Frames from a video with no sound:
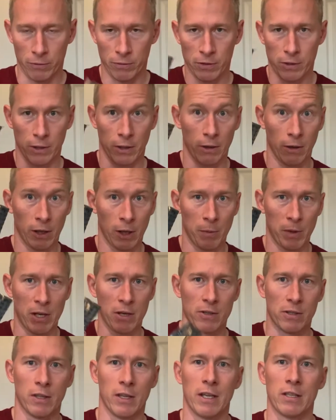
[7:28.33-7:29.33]
So I'm going to be
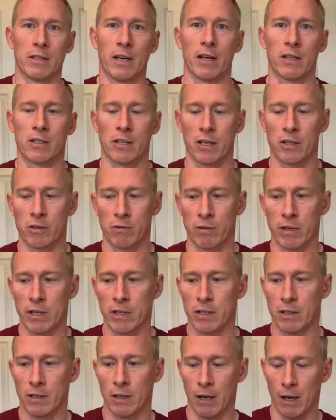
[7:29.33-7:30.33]
using these
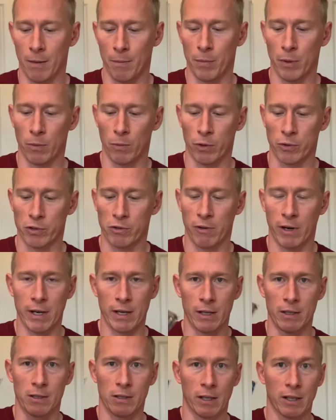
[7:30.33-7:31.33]
accessories. Um, but what's great
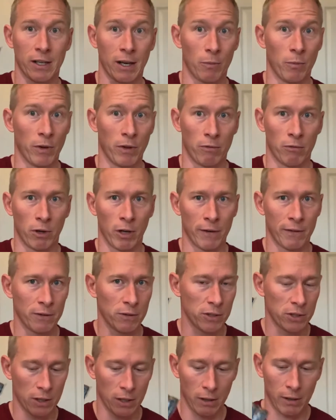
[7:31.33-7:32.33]
is they come with the rifle,
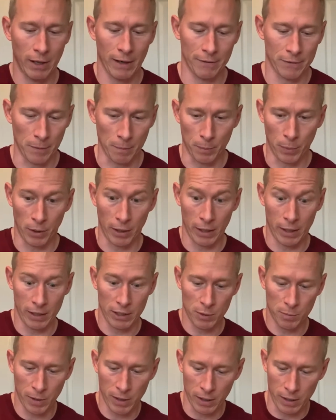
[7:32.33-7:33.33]
so you don't have to buy any
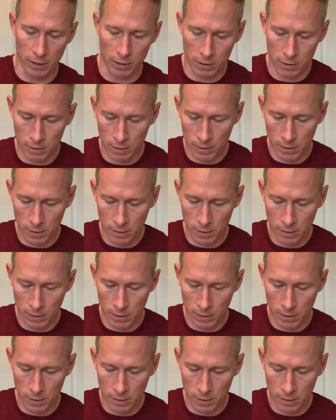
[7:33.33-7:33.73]
spares.